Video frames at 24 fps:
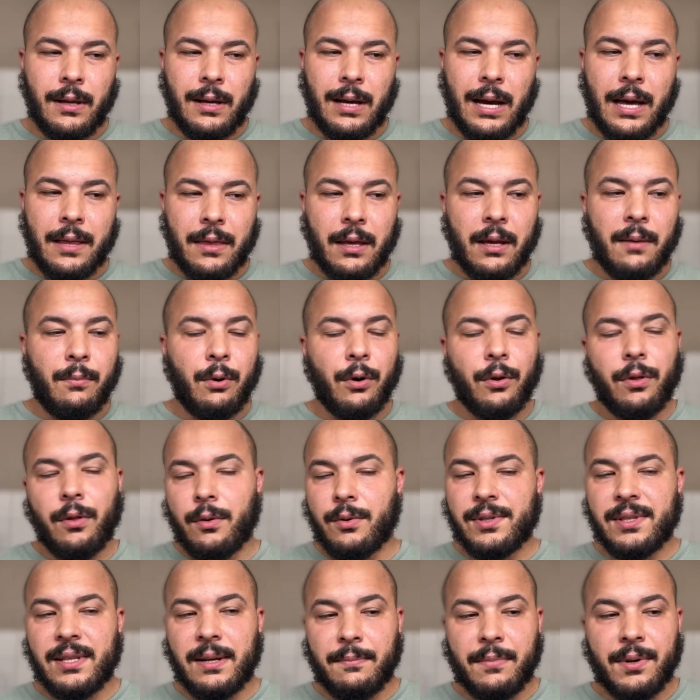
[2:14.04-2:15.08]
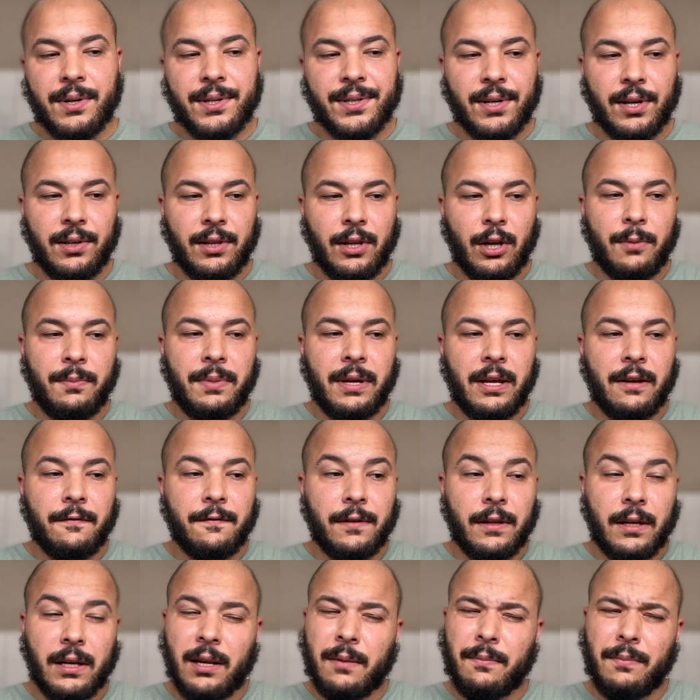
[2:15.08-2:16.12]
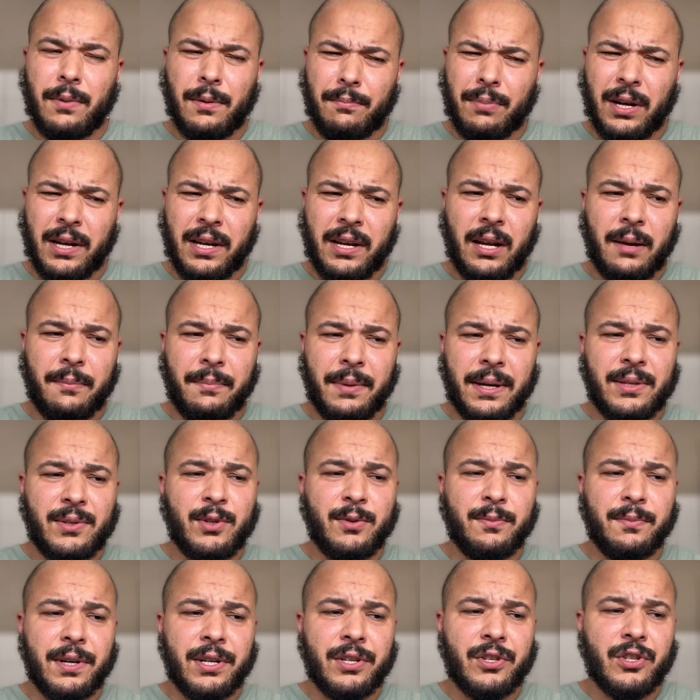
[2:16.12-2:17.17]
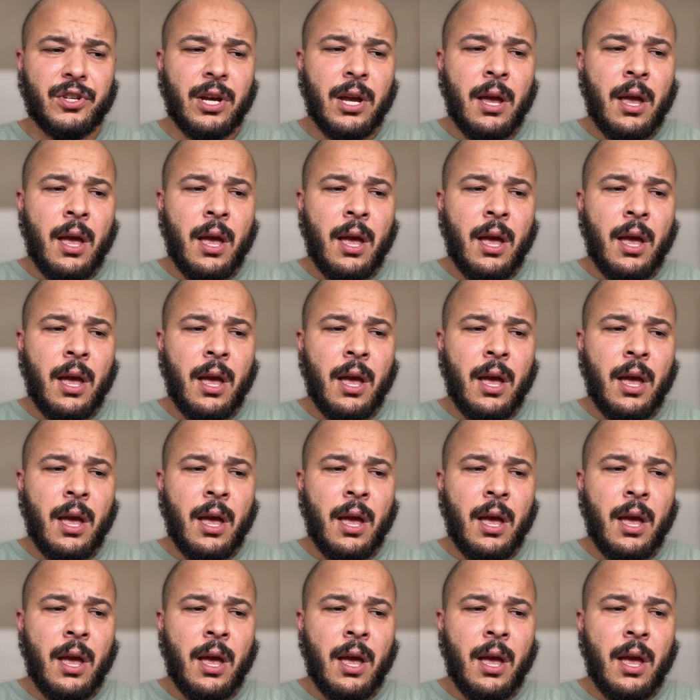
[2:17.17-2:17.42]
I think both of those numbers are a little bit inflated, but probably not by too much.